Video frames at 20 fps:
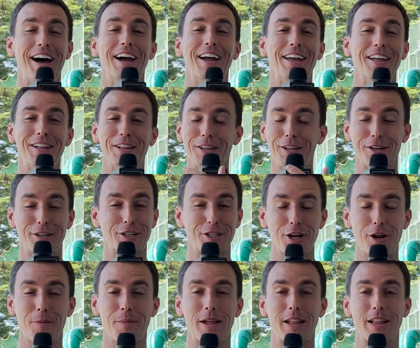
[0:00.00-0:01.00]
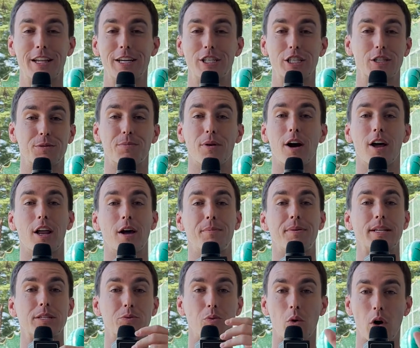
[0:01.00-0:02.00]
He legitimately just brought up
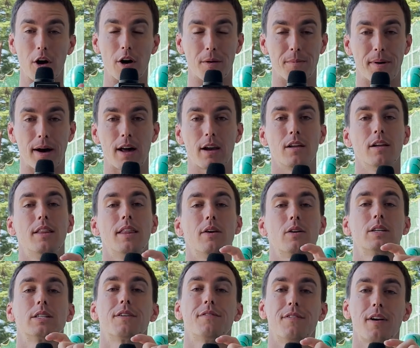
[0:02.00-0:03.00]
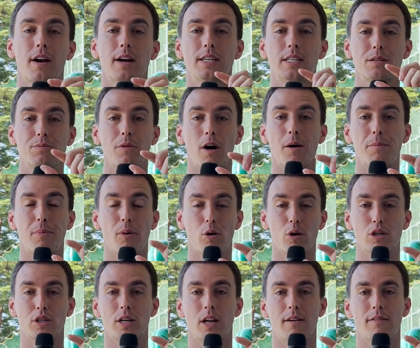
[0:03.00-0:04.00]
his water bottle, and there was a very small
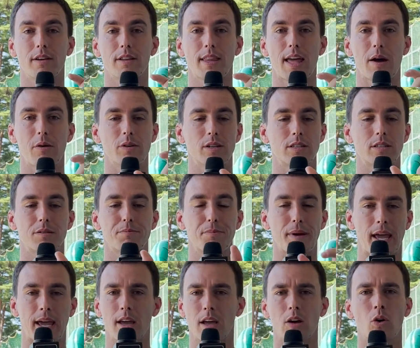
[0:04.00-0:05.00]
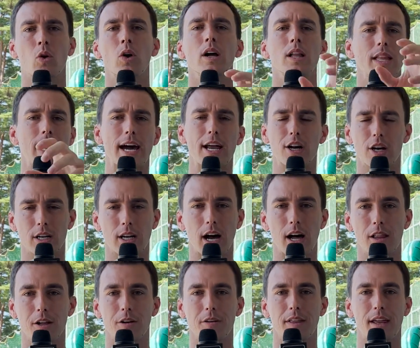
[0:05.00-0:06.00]
portion of it that was pink or a lighter
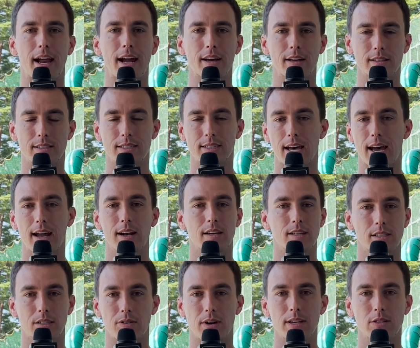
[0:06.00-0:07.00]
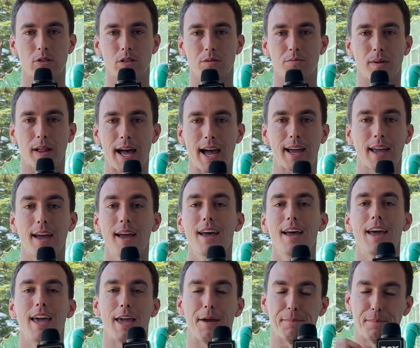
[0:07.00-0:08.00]
color that I could sign because the rest was black.
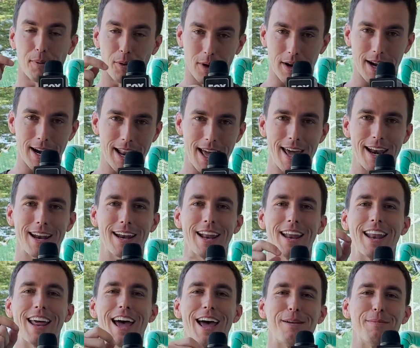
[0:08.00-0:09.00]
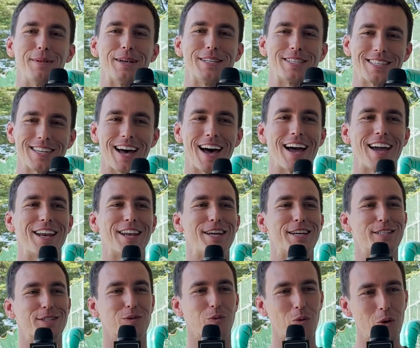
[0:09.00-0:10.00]
He pointed at it and had me sign
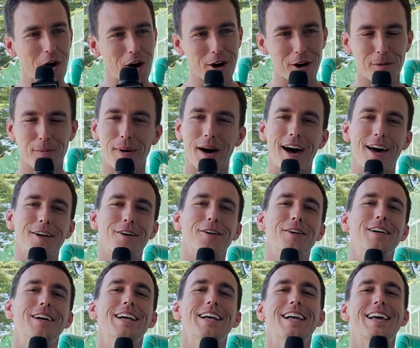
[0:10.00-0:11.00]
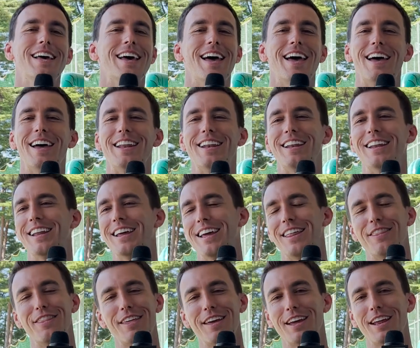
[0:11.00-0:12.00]
his water bottle, and
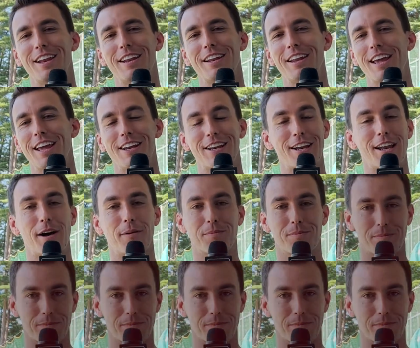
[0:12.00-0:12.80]
then ended up